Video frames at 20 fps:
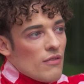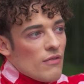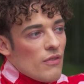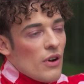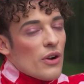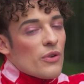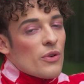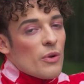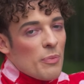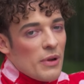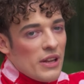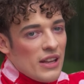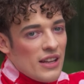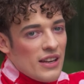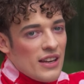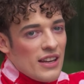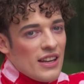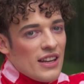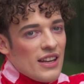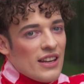
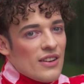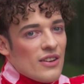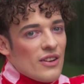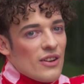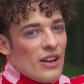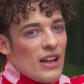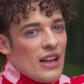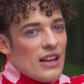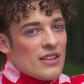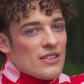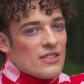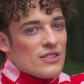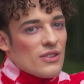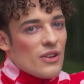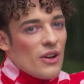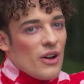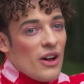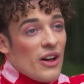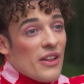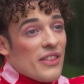vulnerability and
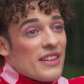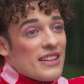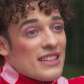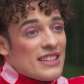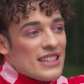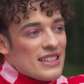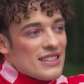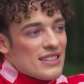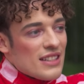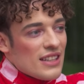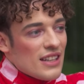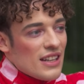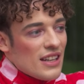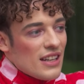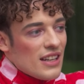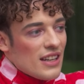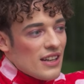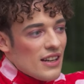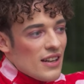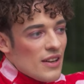
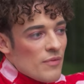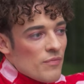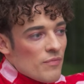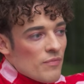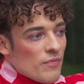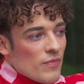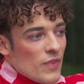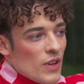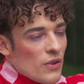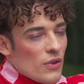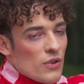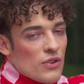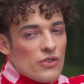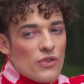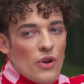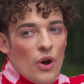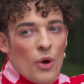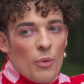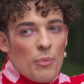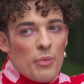authenticity, you just
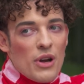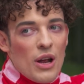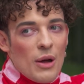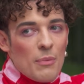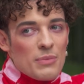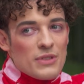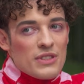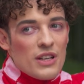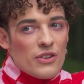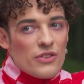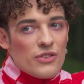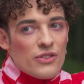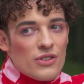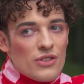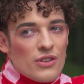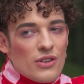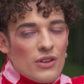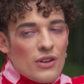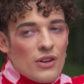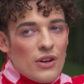open up
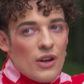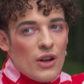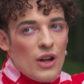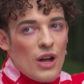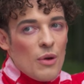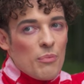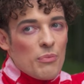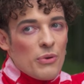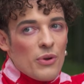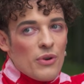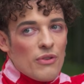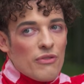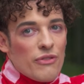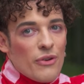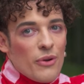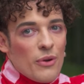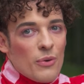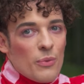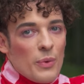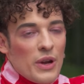such a
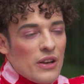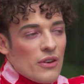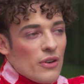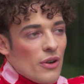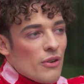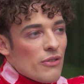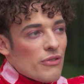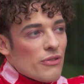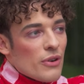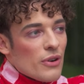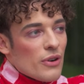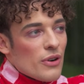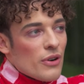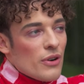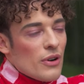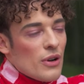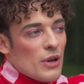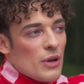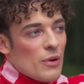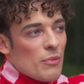beautiful window for
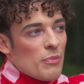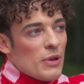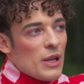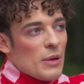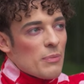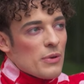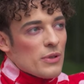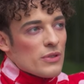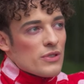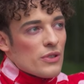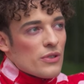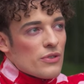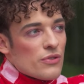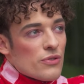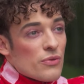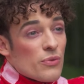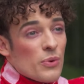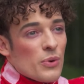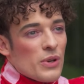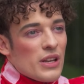people to
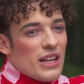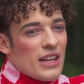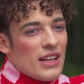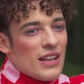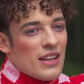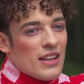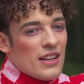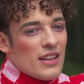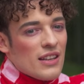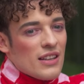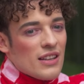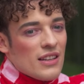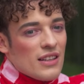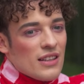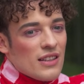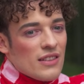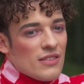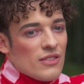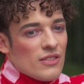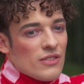truly
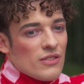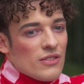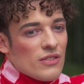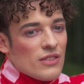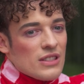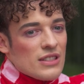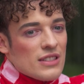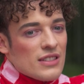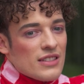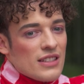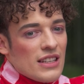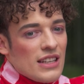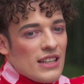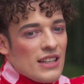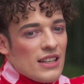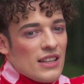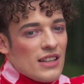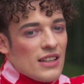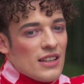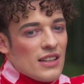
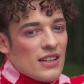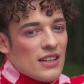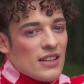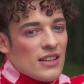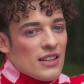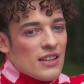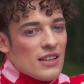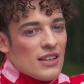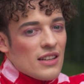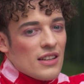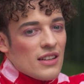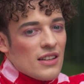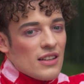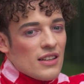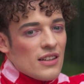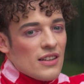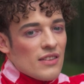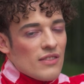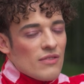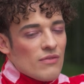see
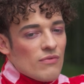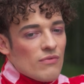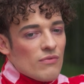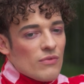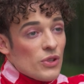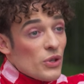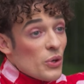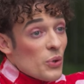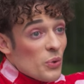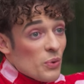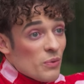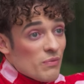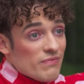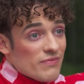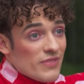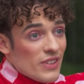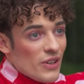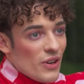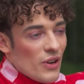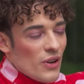you,
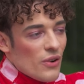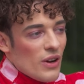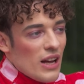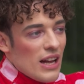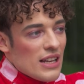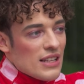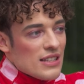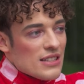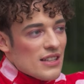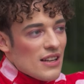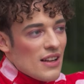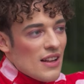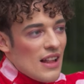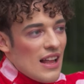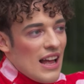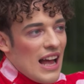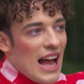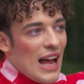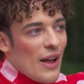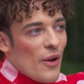you know, and
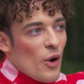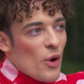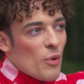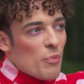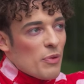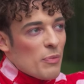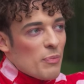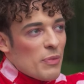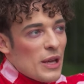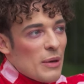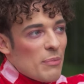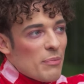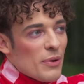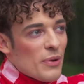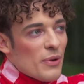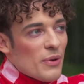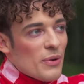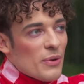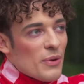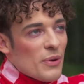I hope
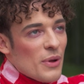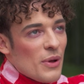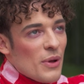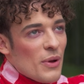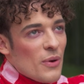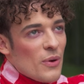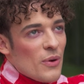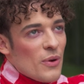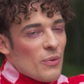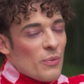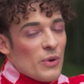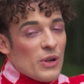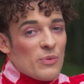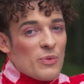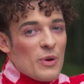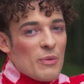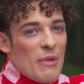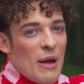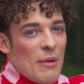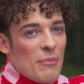people will
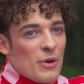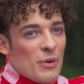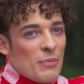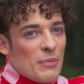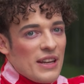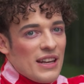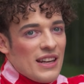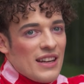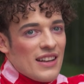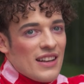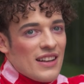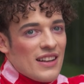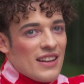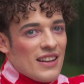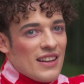remember me